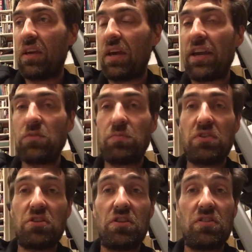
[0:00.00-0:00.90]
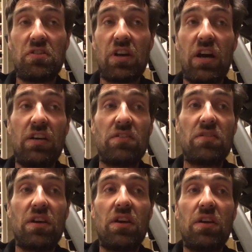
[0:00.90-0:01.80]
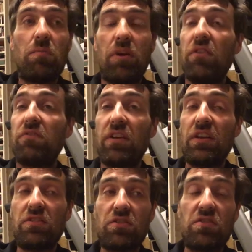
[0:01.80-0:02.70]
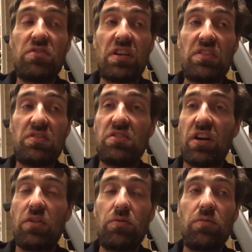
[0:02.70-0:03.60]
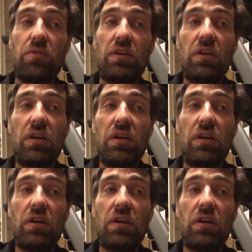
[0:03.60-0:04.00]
exposition at the start. Perfectly done. Sets the tone.